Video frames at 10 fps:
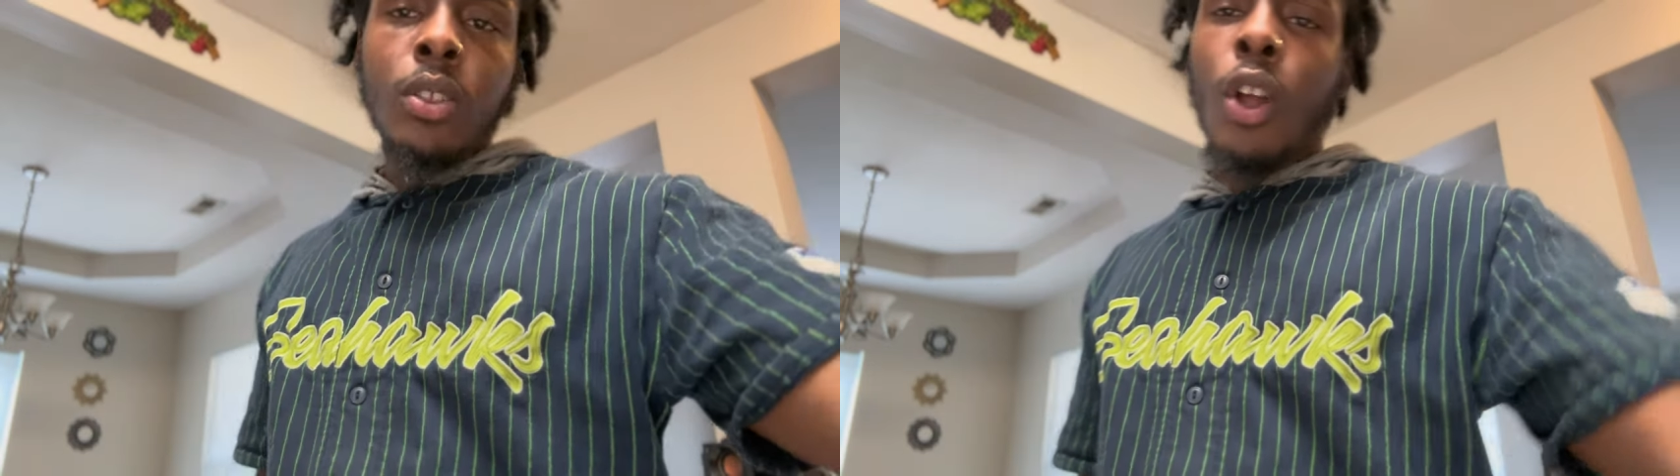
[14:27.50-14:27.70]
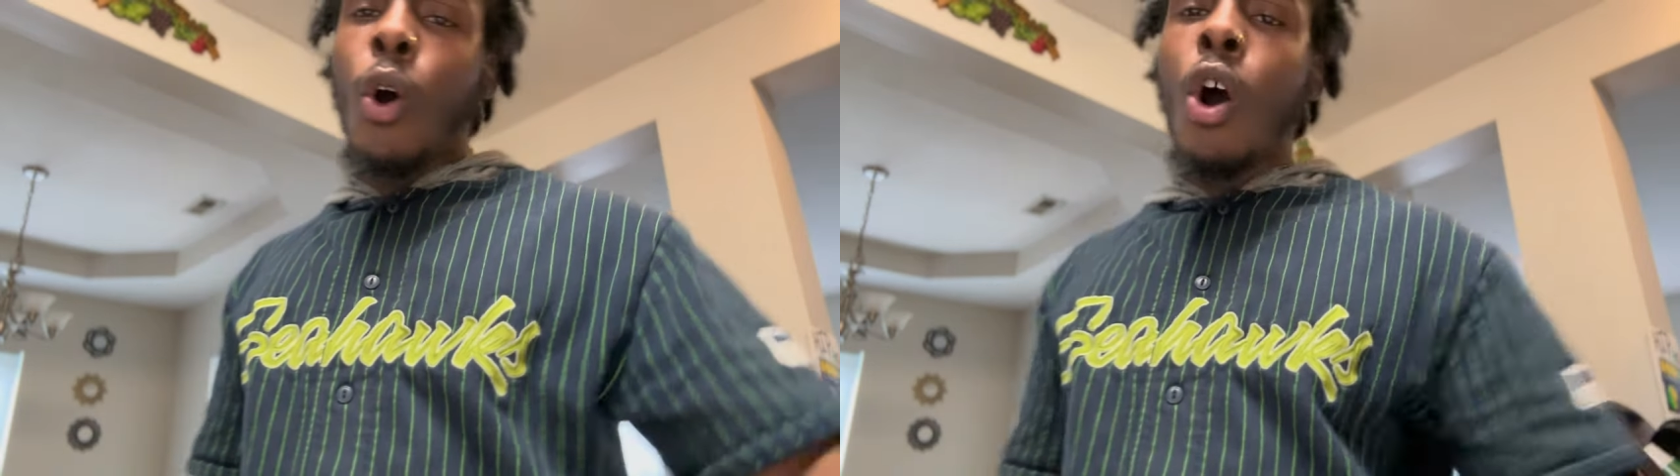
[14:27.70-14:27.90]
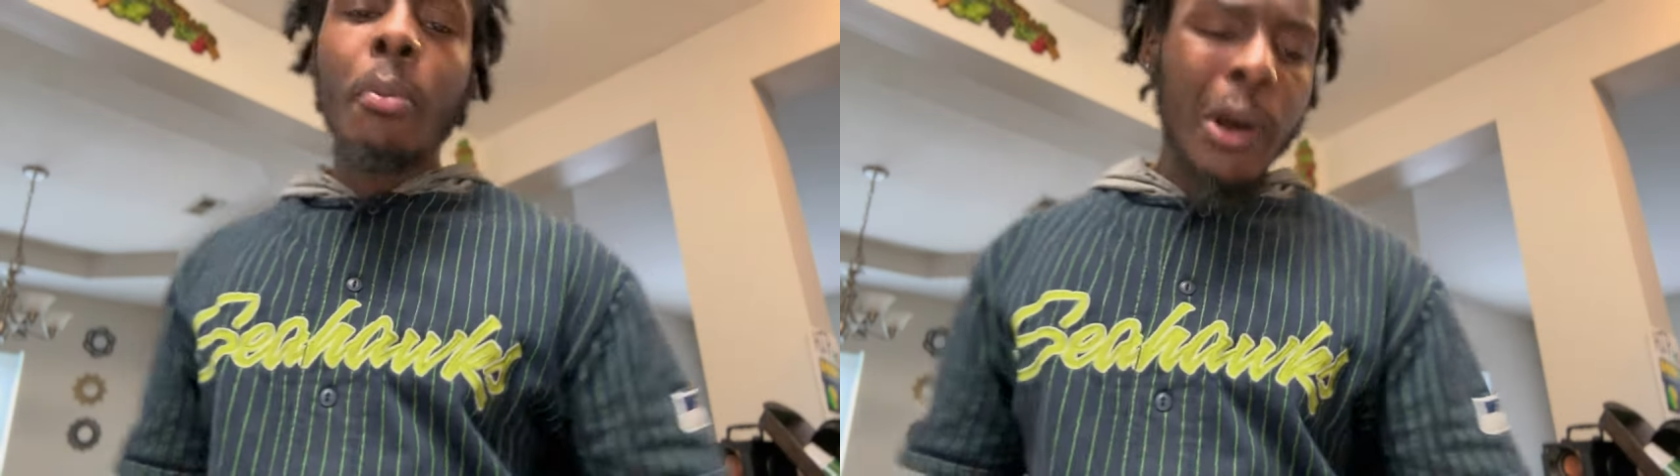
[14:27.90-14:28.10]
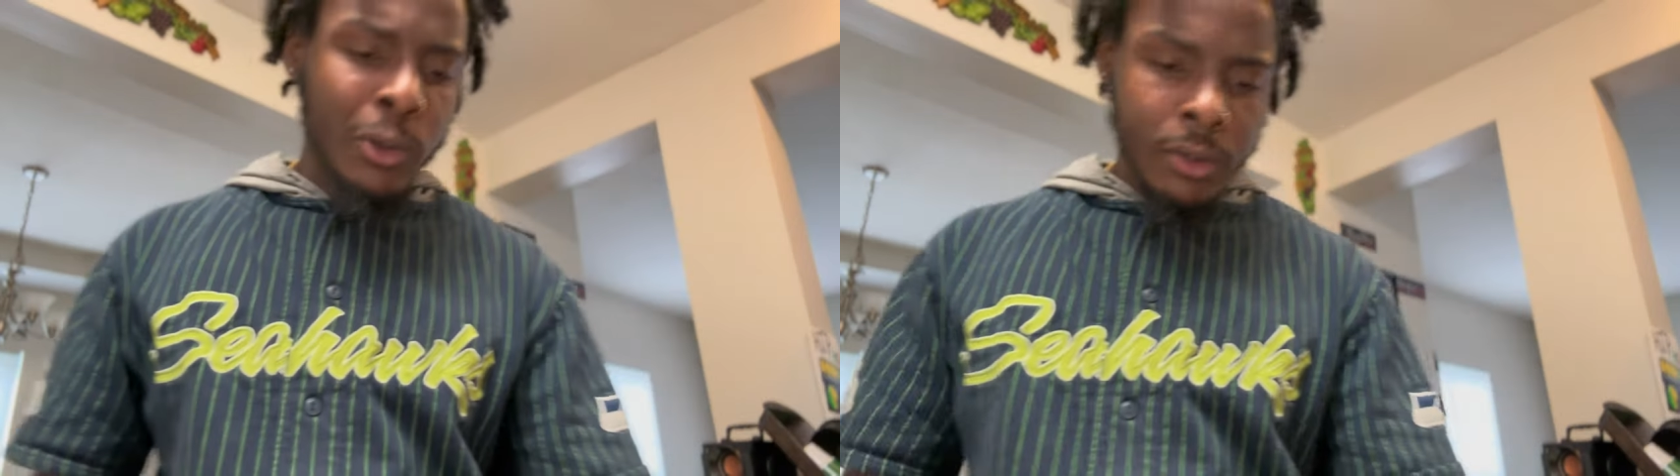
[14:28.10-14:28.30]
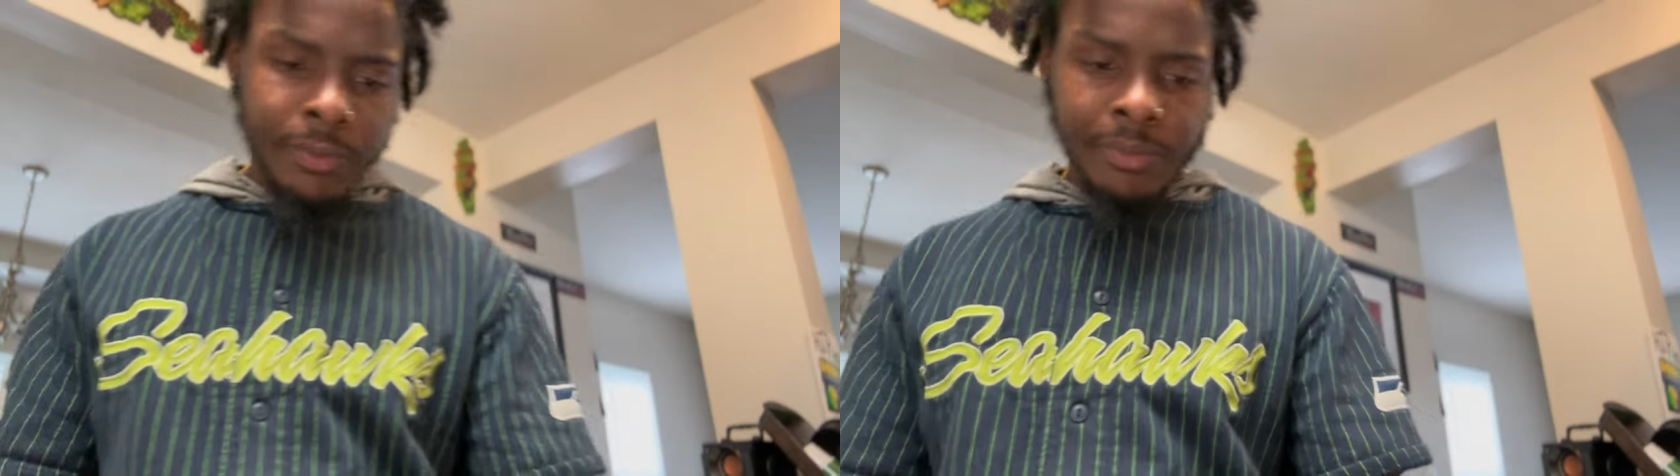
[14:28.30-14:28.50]
No homo.
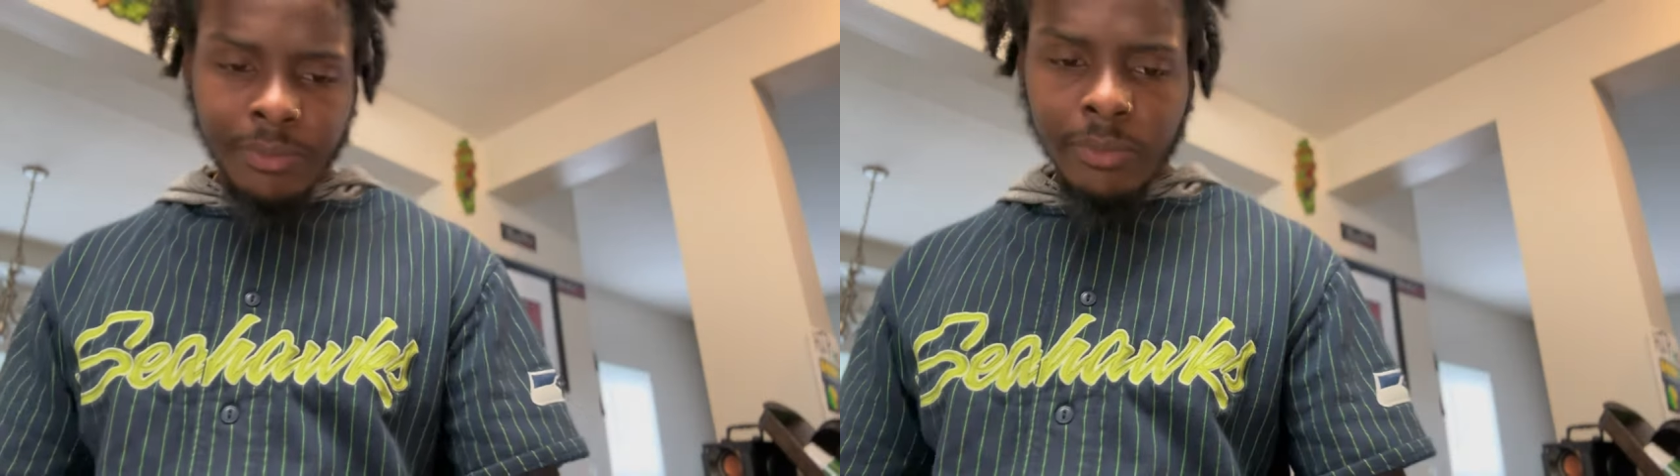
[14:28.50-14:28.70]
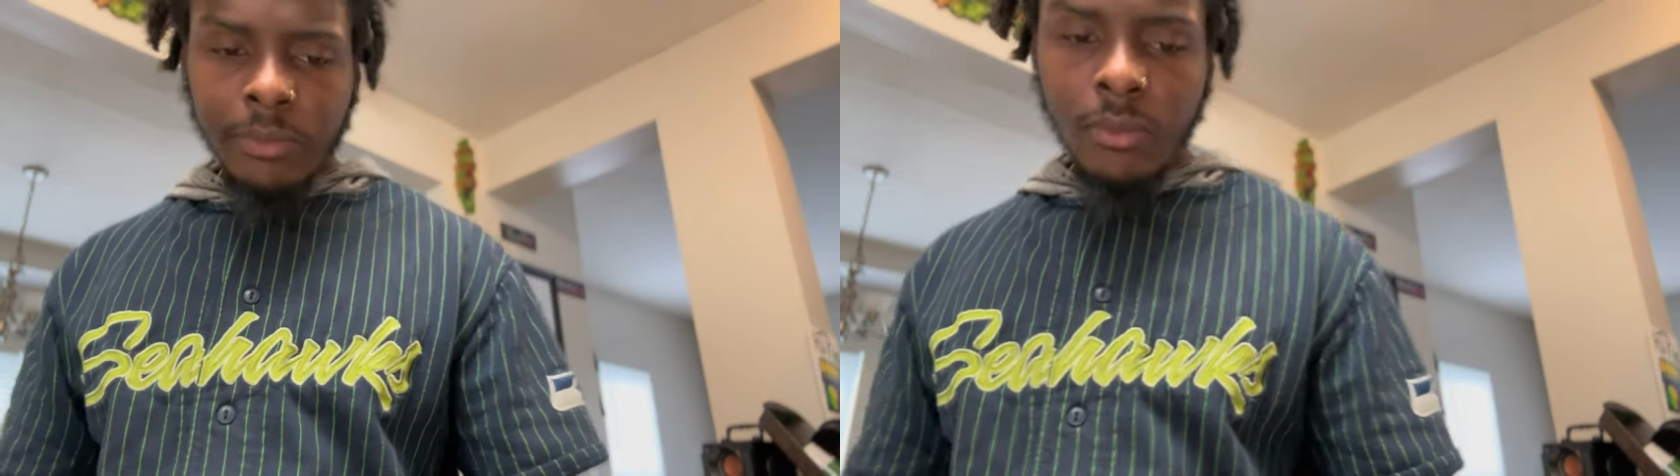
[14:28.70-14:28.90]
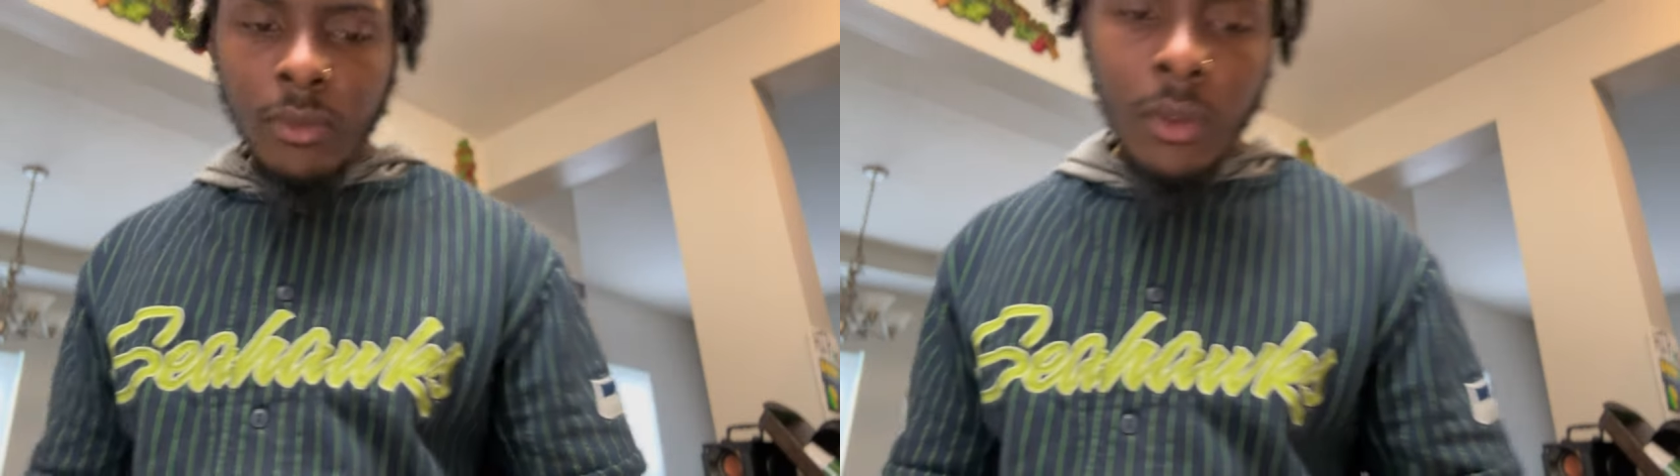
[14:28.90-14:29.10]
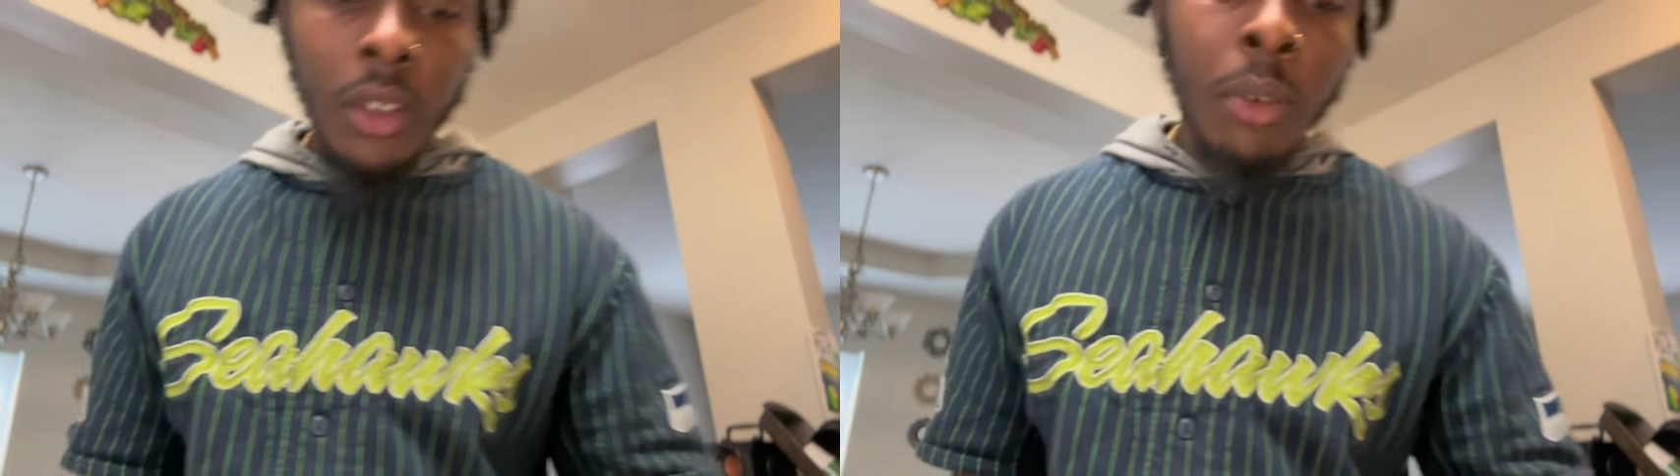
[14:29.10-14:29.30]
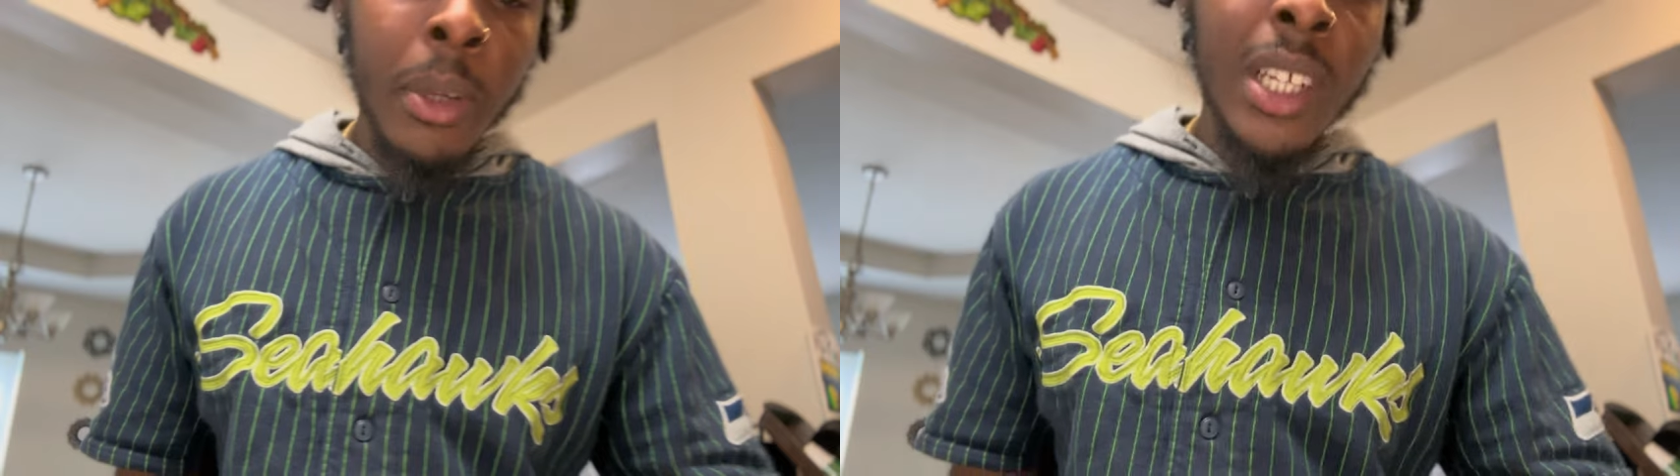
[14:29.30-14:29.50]
Clap.
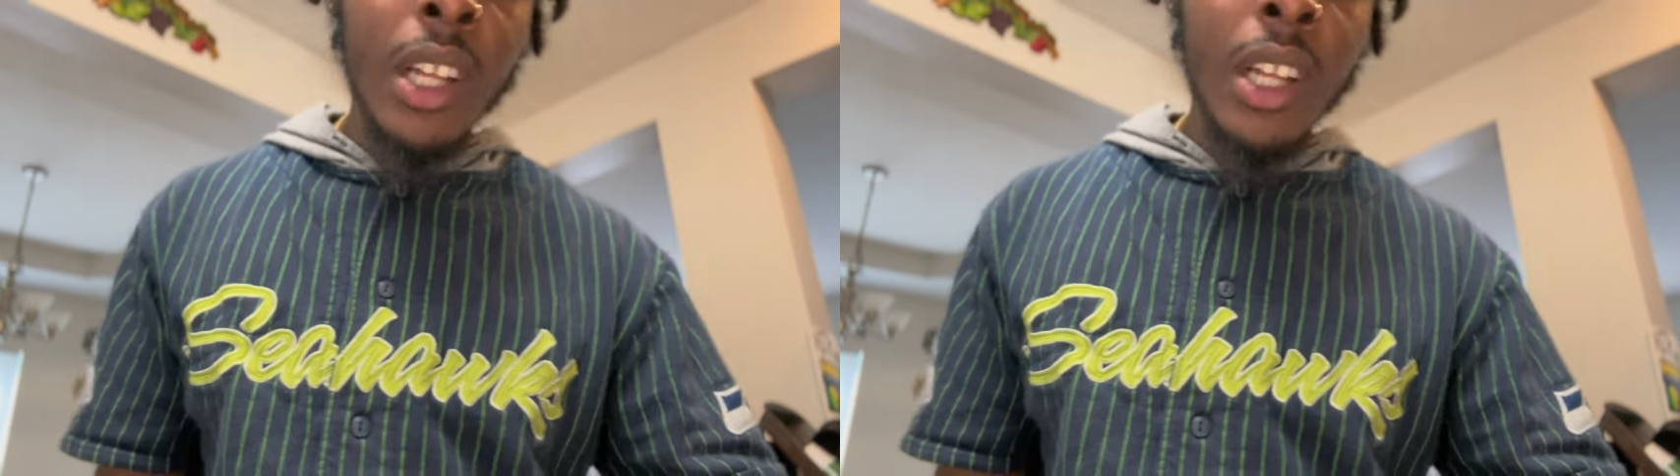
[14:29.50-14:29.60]
mean it